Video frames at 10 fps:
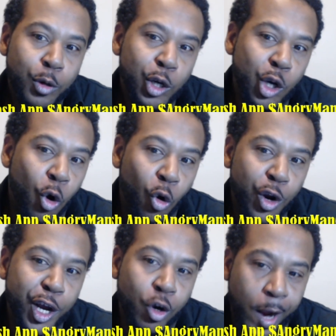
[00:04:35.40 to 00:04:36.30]
Corey
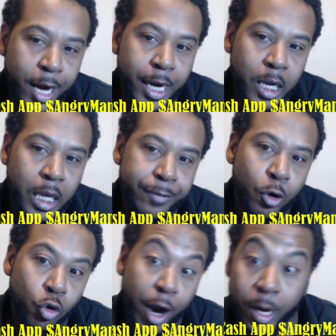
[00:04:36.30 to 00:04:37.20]
and Grady, even though
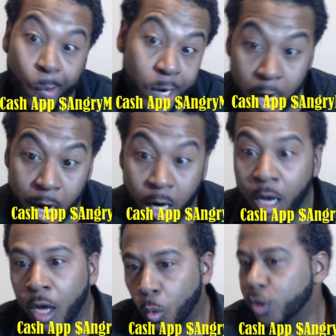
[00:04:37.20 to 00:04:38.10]
Grady wasn't there,
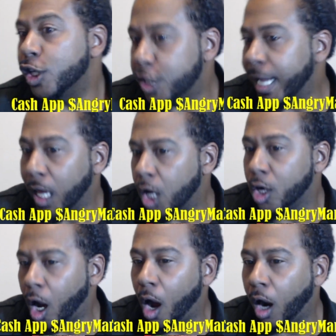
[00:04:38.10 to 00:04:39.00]
was the second
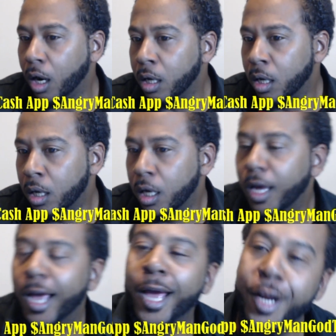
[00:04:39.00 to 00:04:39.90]
undercard.
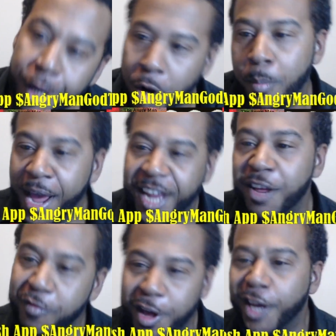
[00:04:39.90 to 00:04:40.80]
And then the main
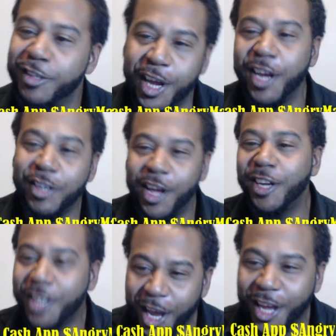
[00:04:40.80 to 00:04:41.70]
event, ding,
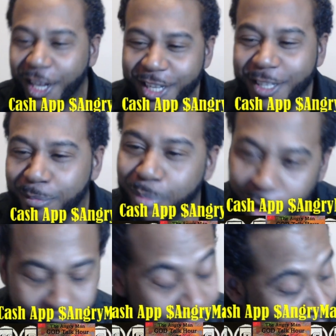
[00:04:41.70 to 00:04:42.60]
ding, ding,
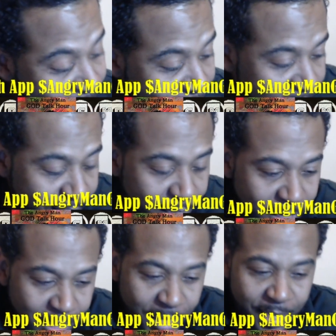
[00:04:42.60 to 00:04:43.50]
bruh.
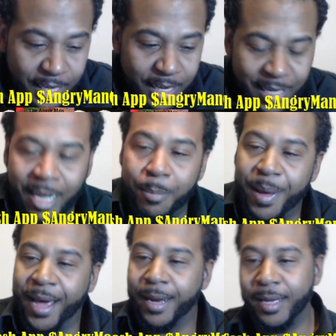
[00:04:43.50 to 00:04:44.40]
Oh,
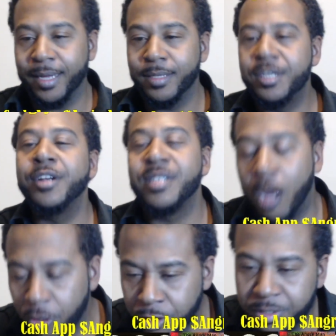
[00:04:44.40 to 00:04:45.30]
man, seriously,
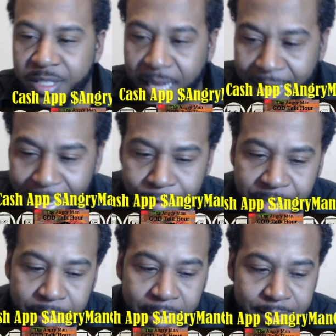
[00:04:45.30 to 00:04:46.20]
all jokes aside,
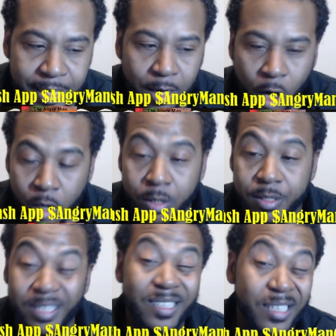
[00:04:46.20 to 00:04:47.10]
it did hurt
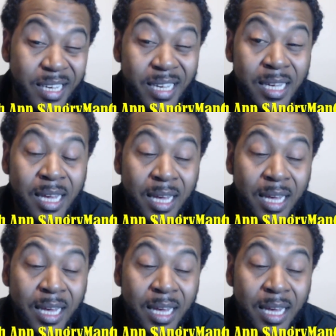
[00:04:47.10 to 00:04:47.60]
to see,